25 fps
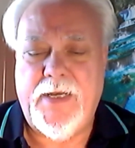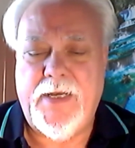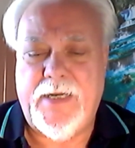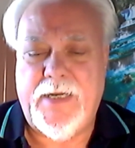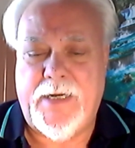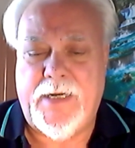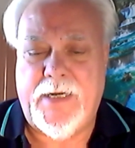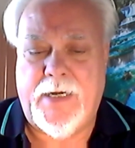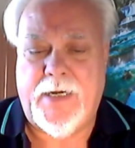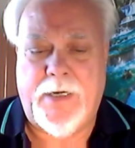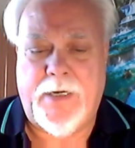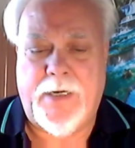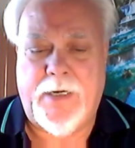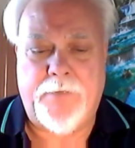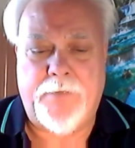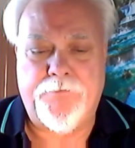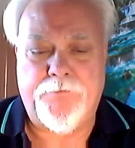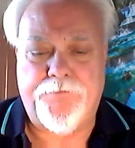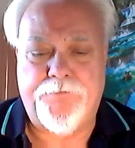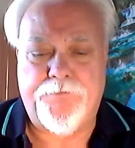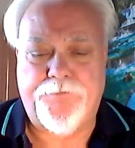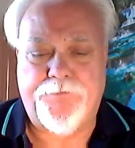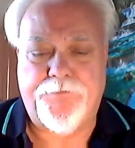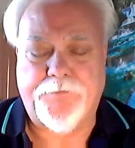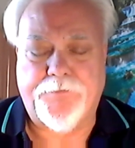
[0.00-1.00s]

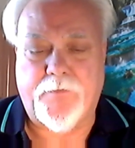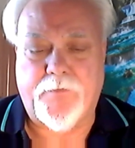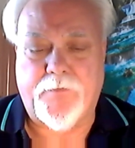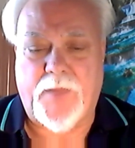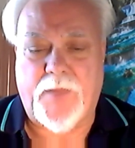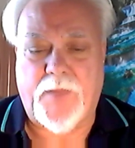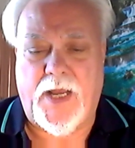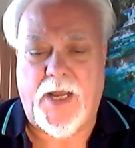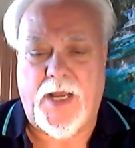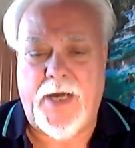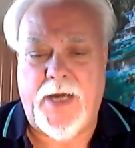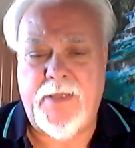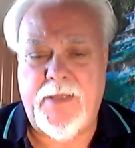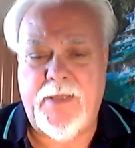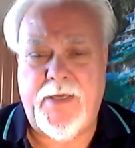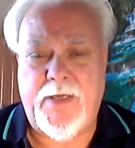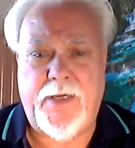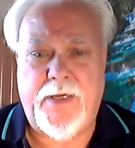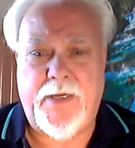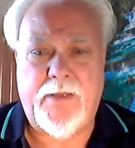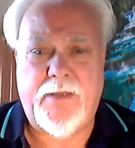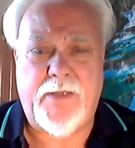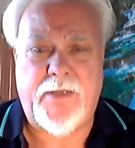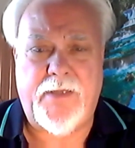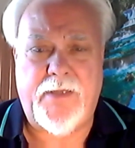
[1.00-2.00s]
Um, I
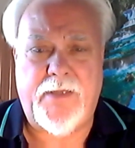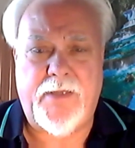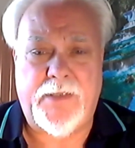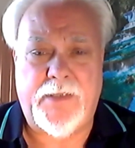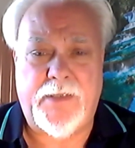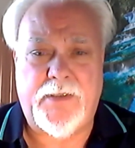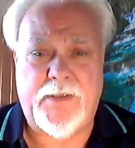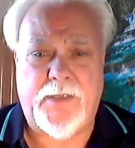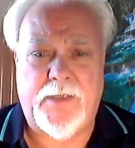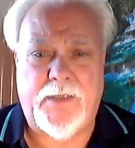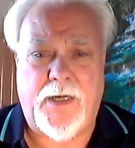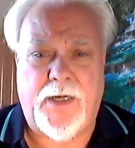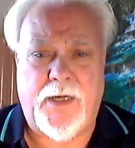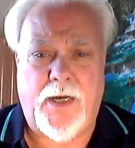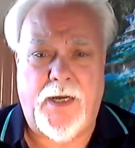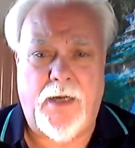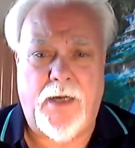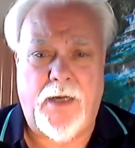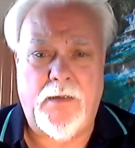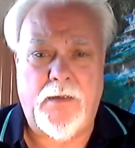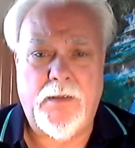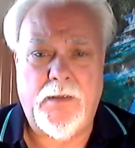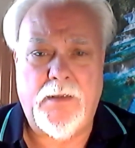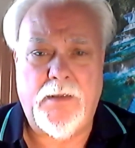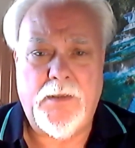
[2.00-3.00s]
think that
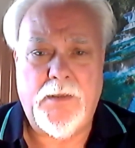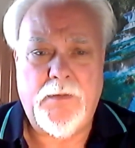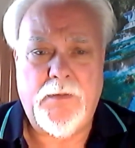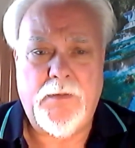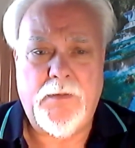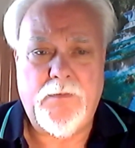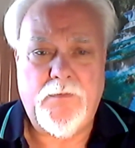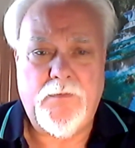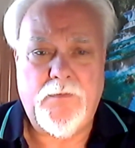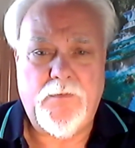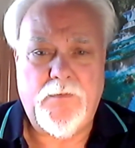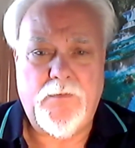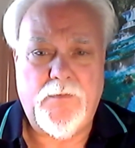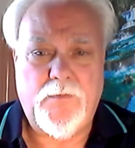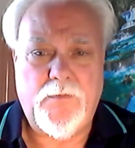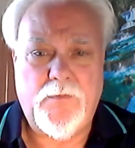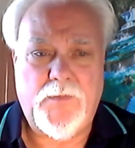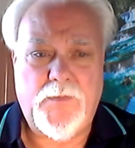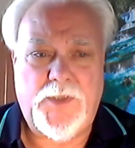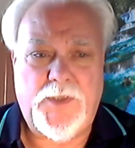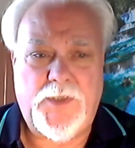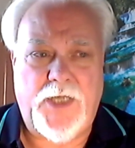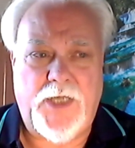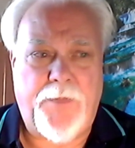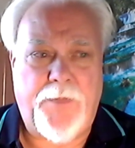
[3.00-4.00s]
uh,
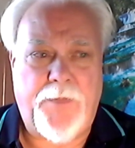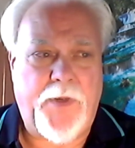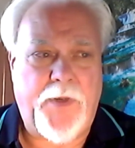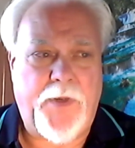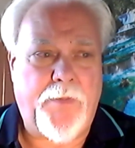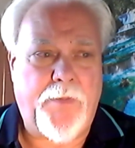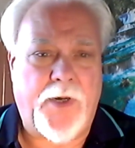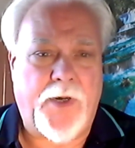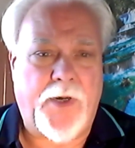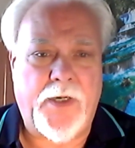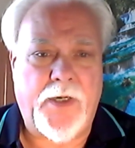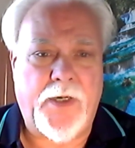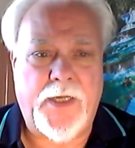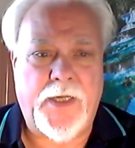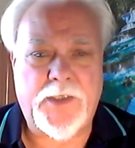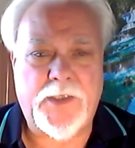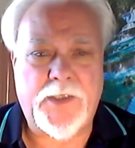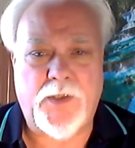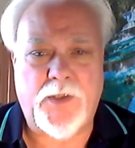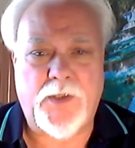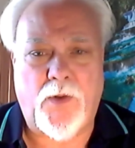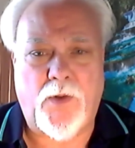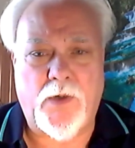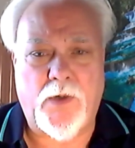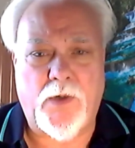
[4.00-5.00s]
J.P. Barnett's
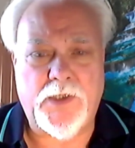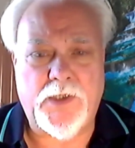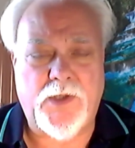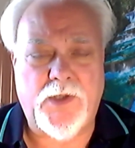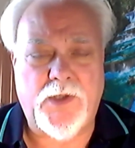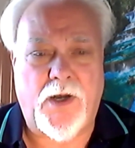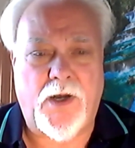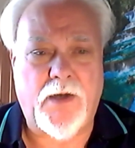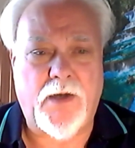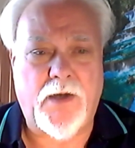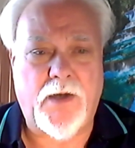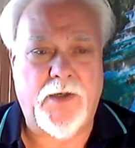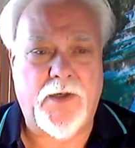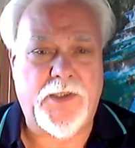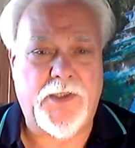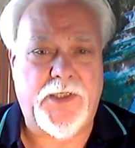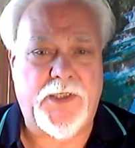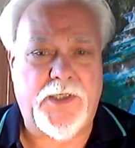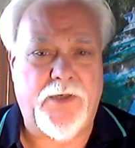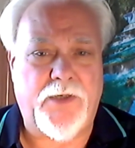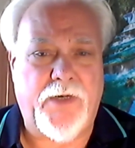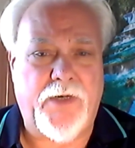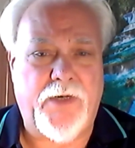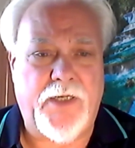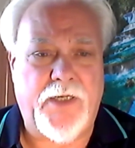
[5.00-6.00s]
Lorestalker
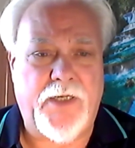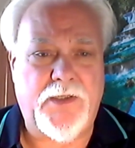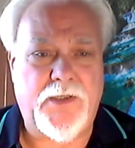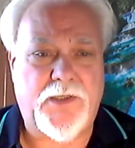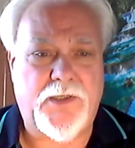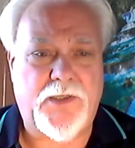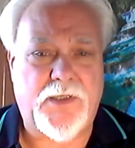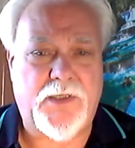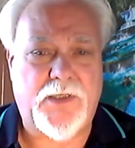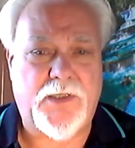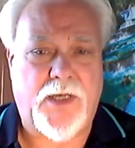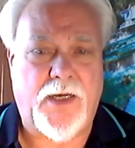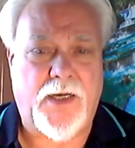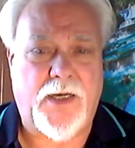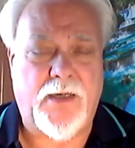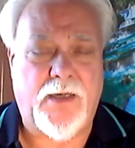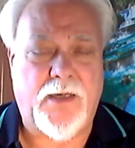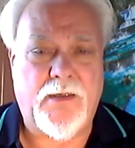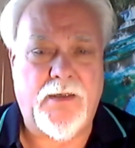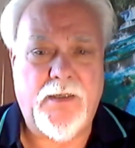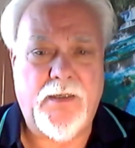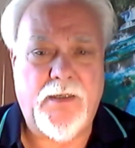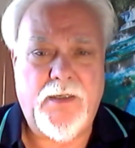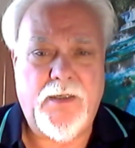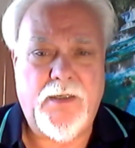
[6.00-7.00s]
series uh,
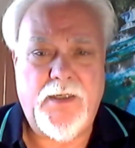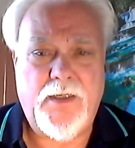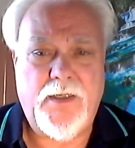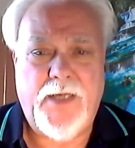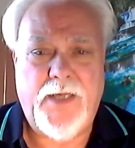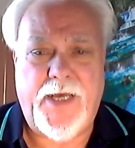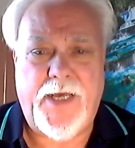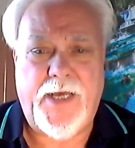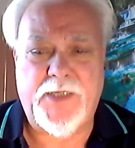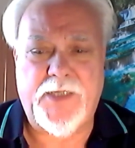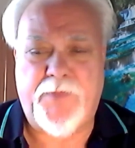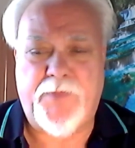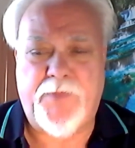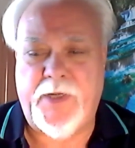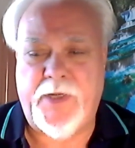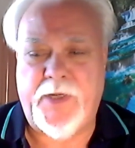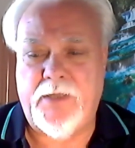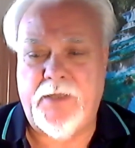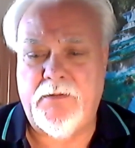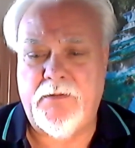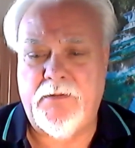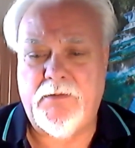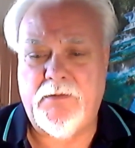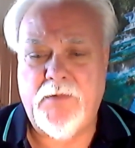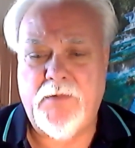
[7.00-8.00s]
has
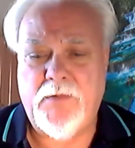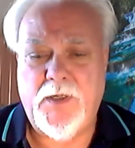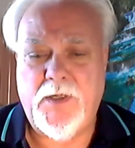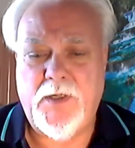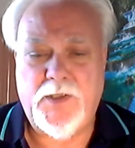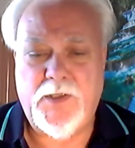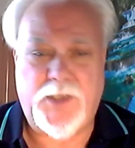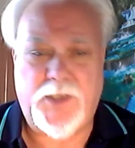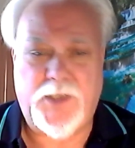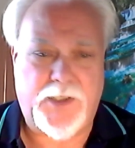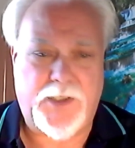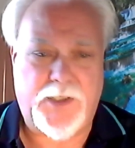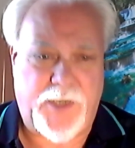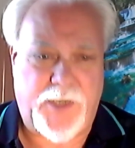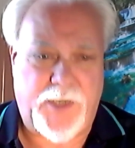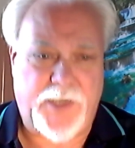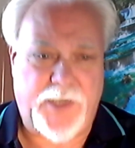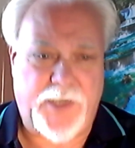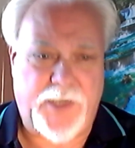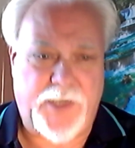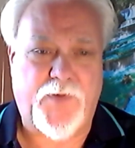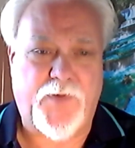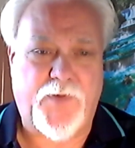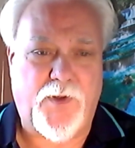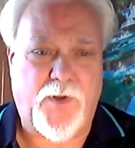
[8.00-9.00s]
been
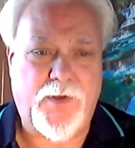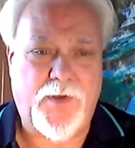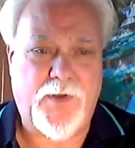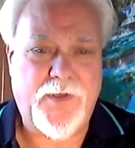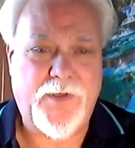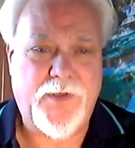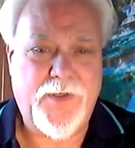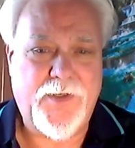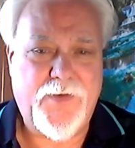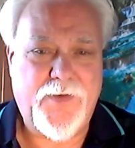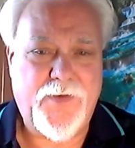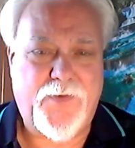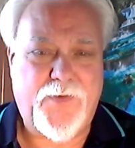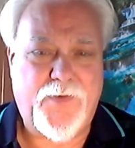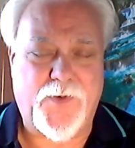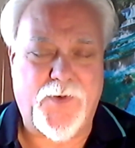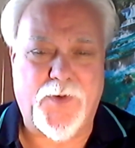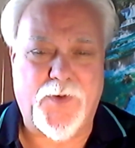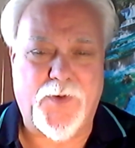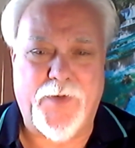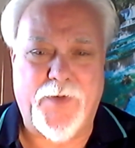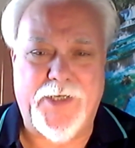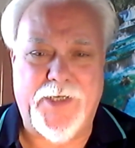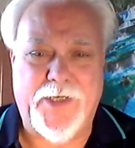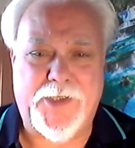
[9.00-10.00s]
successful for
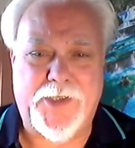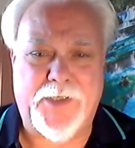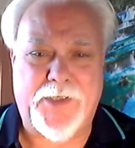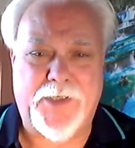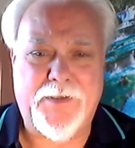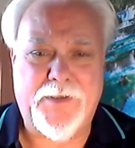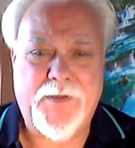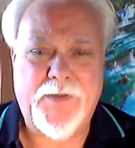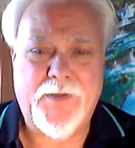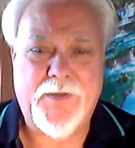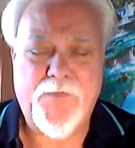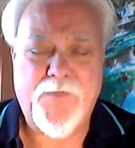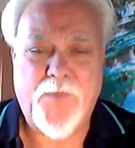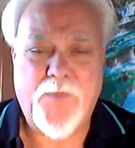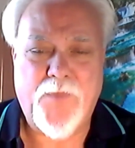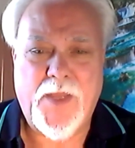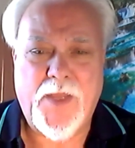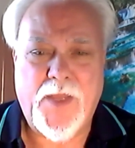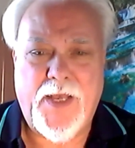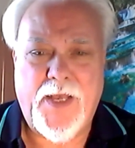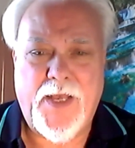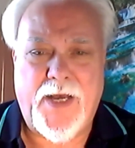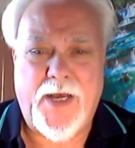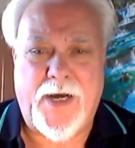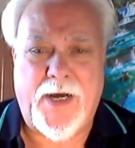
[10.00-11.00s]
a reason.
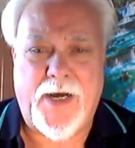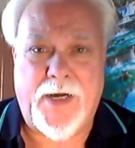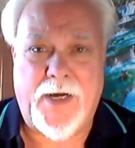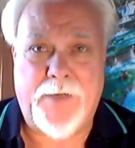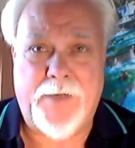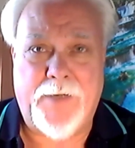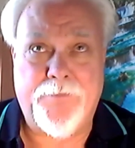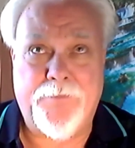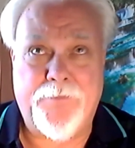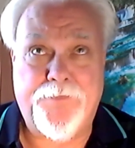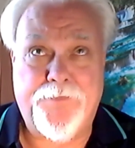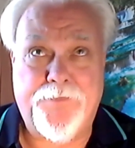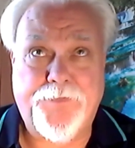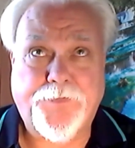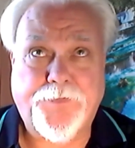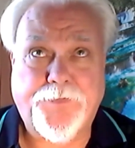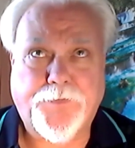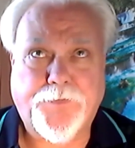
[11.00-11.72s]
Um,